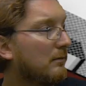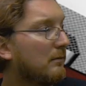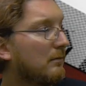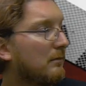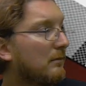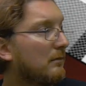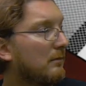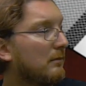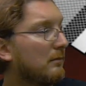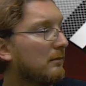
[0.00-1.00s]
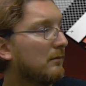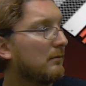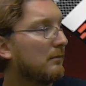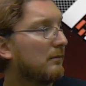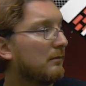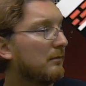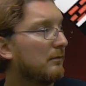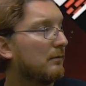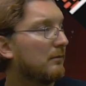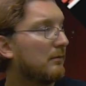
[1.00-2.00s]

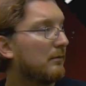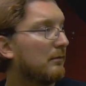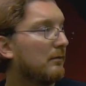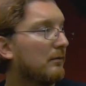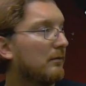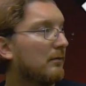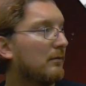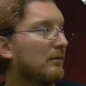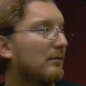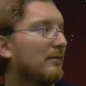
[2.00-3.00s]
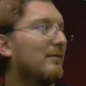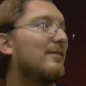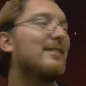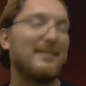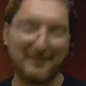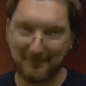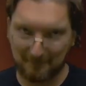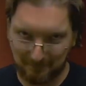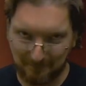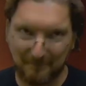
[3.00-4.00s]

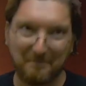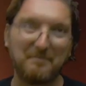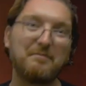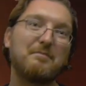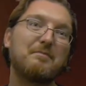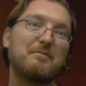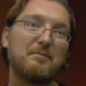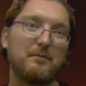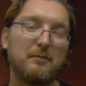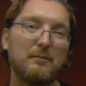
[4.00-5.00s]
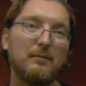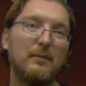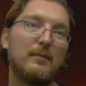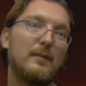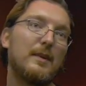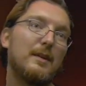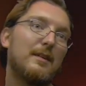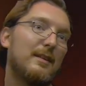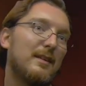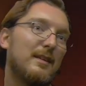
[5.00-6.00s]
(not speaking)